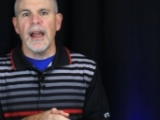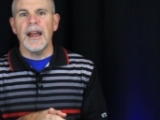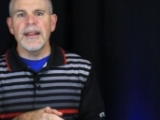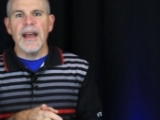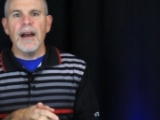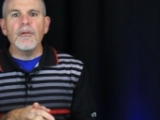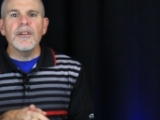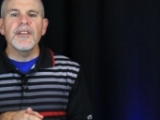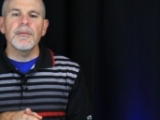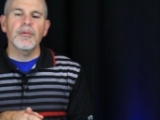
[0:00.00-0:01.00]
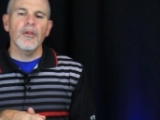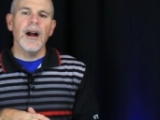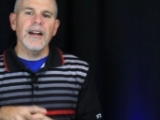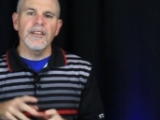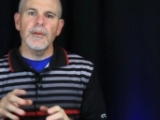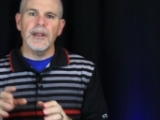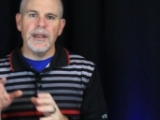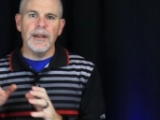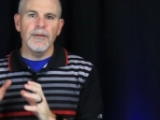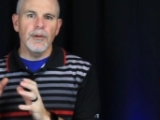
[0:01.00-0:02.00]
And that was
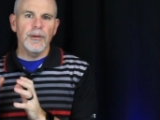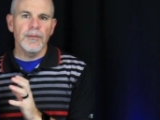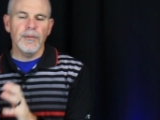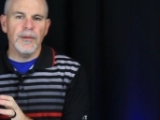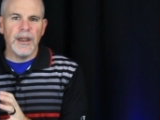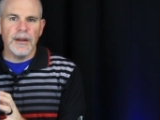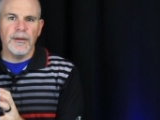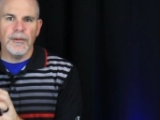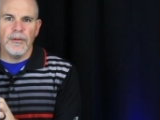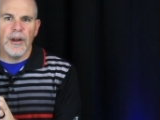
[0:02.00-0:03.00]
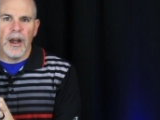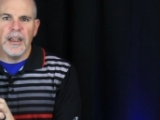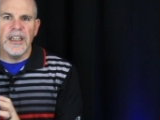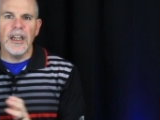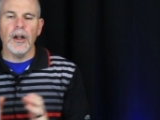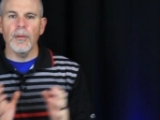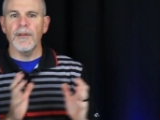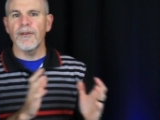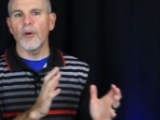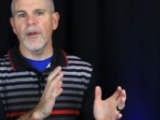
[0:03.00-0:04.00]
approximately when eh, a year
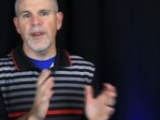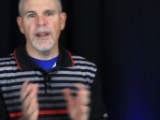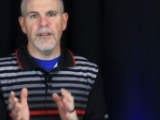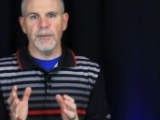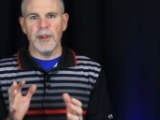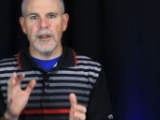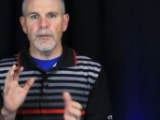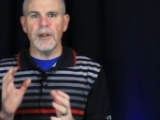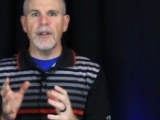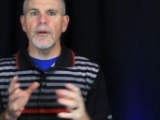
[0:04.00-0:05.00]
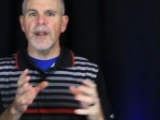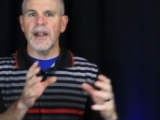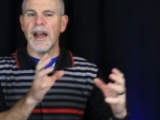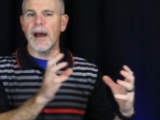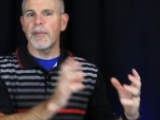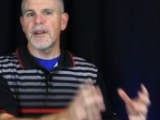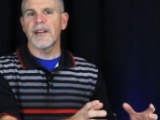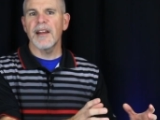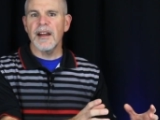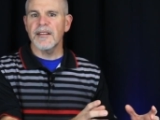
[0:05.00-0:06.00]
before this, because we knew that it happened
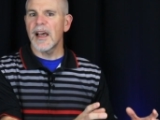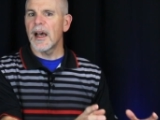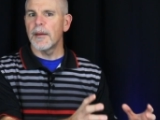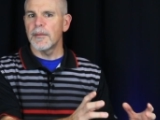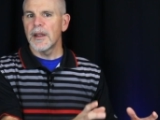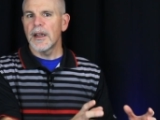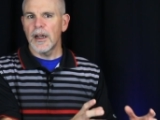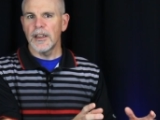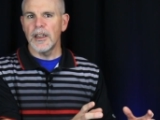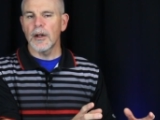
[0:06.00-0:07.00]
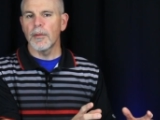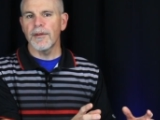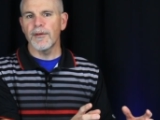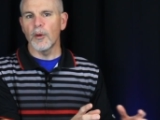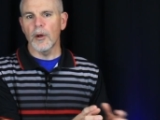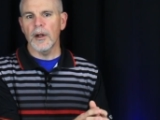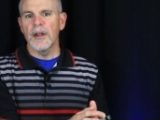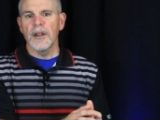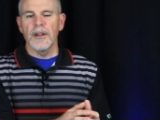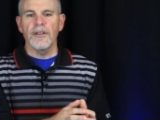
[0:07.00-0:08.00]
at that time a year before.
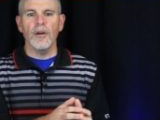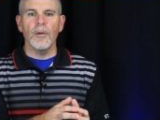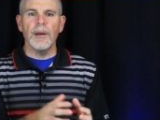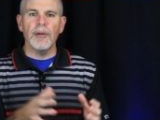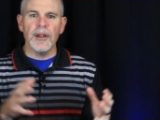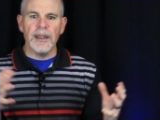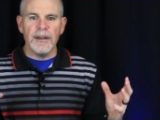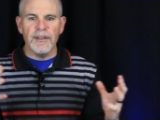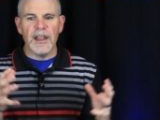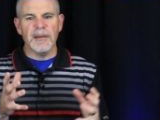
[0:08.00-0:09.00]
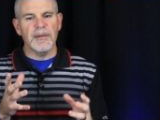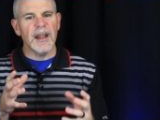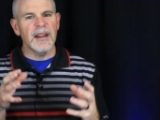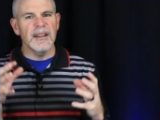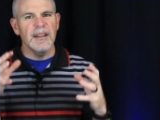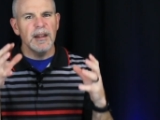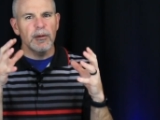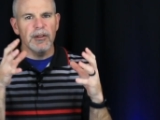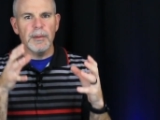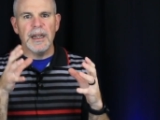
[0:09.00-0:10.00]
So we believe that, that there
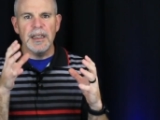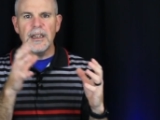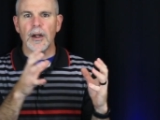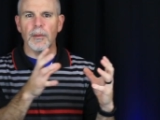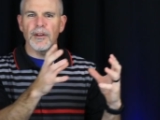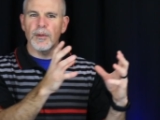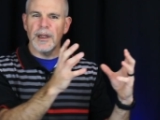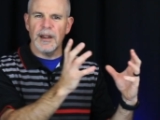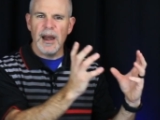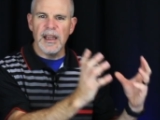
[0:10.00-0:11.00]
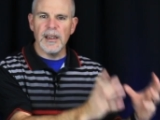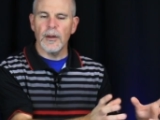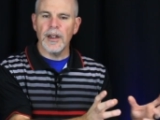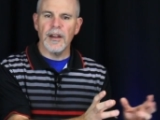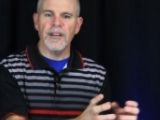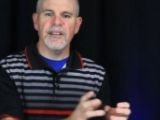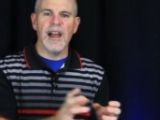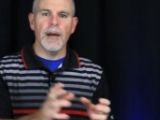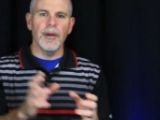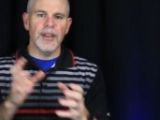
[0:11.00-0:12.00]
was about a year between that healing on the
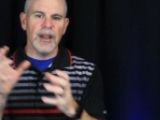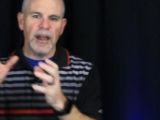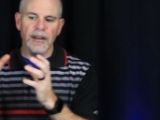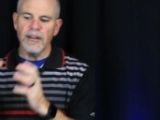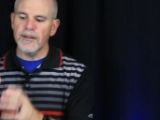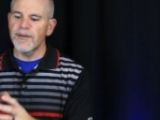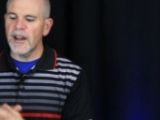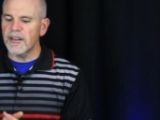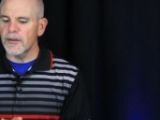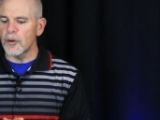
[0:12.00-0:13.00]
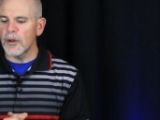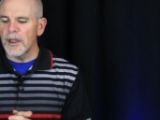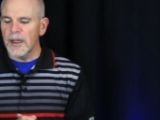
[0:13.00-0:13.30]
Sabbath and this festival.